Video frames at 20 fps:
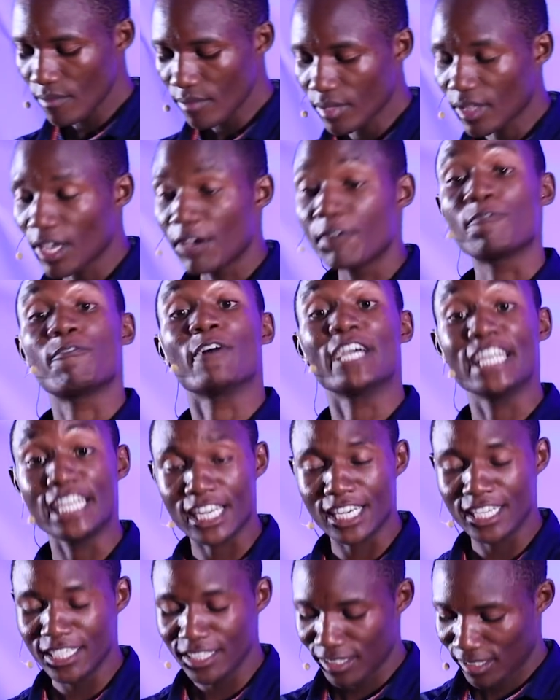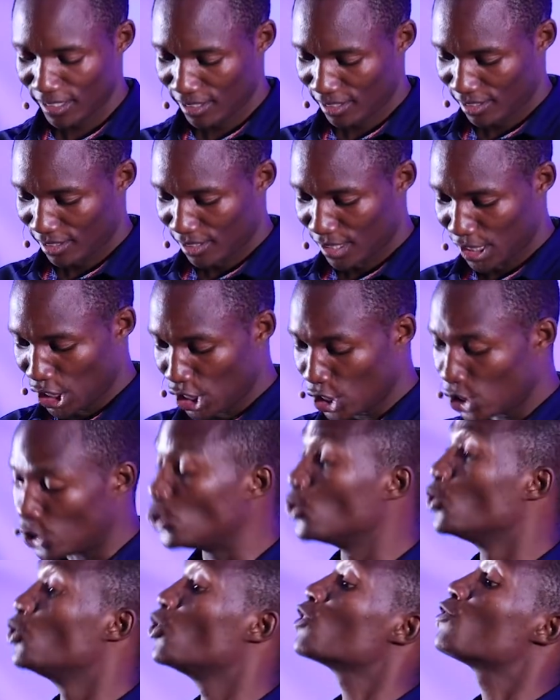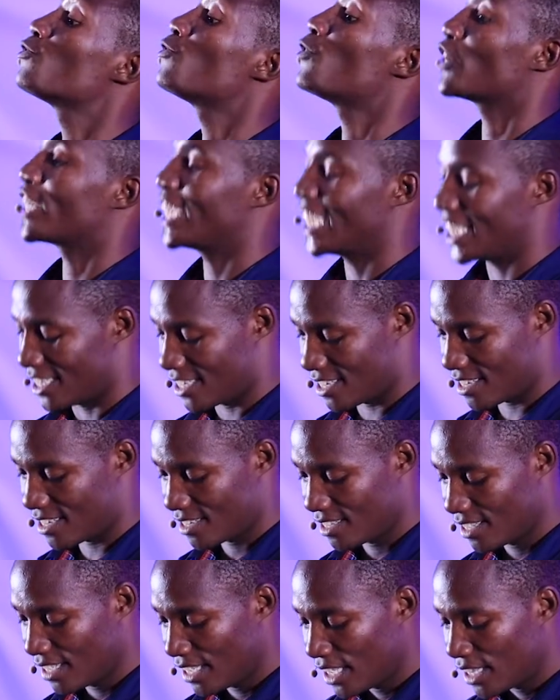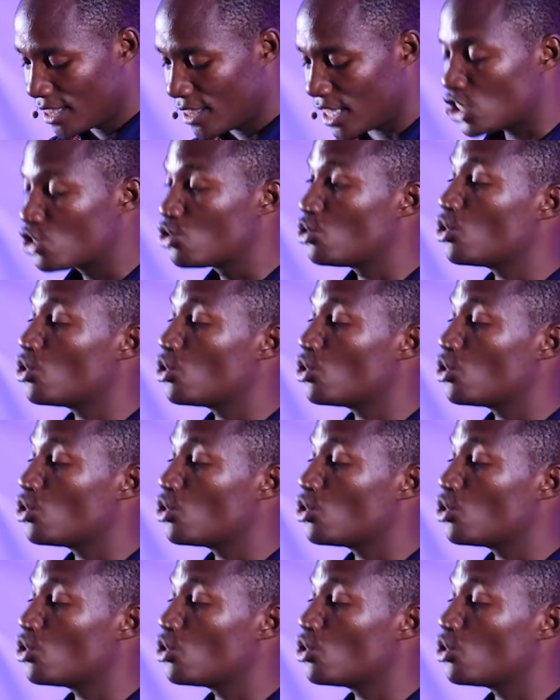Finally, do not forget that your